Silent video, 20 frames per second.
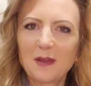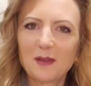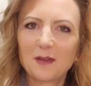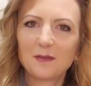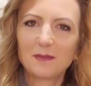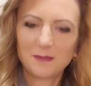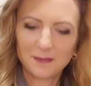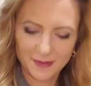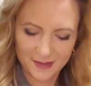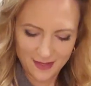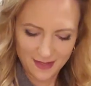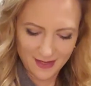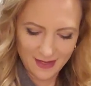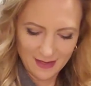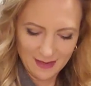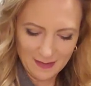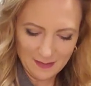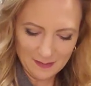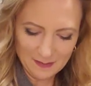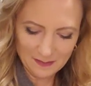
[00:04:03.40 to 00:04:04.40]
out of
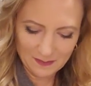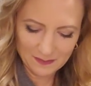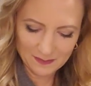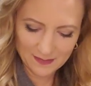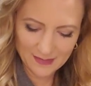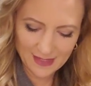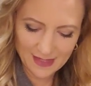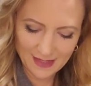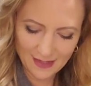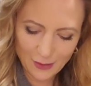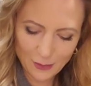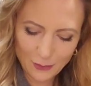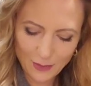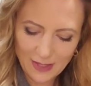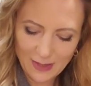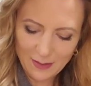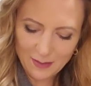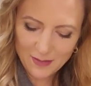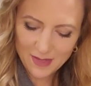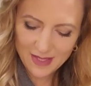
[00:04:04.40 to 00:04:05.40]

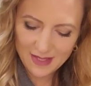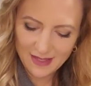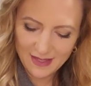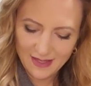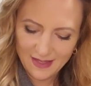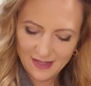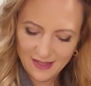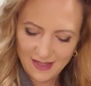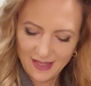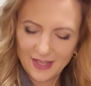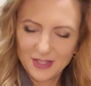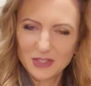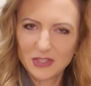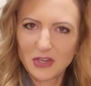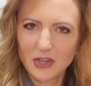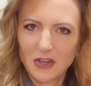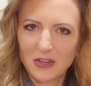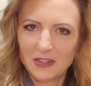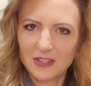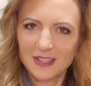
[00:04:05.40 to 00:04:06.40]
cream and
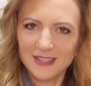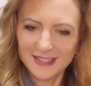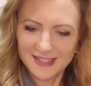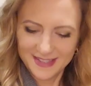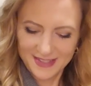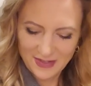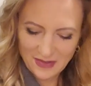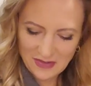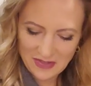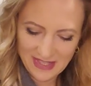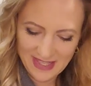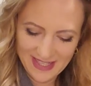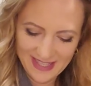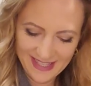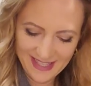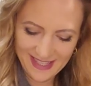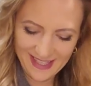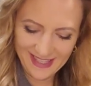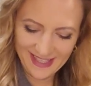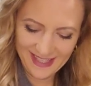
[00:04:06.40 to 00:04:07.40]
chocolate, so
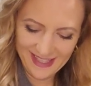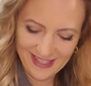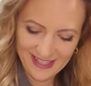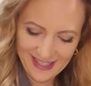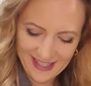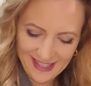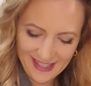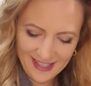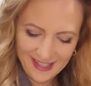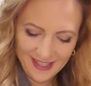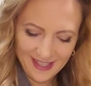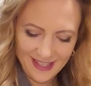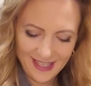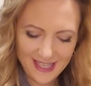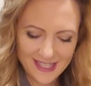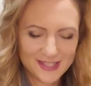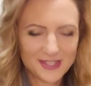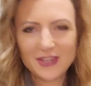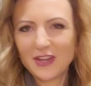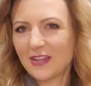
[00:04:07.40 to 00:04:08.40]

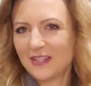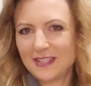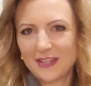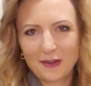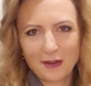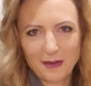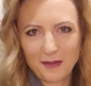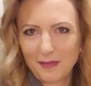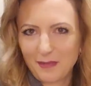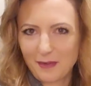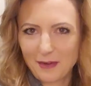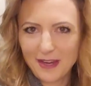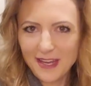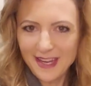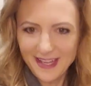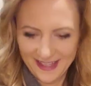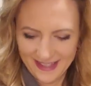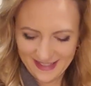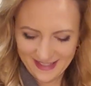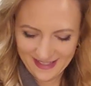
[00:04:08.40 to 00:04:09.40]
it's not dairy
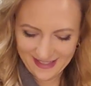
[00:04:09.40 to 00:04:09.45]
free.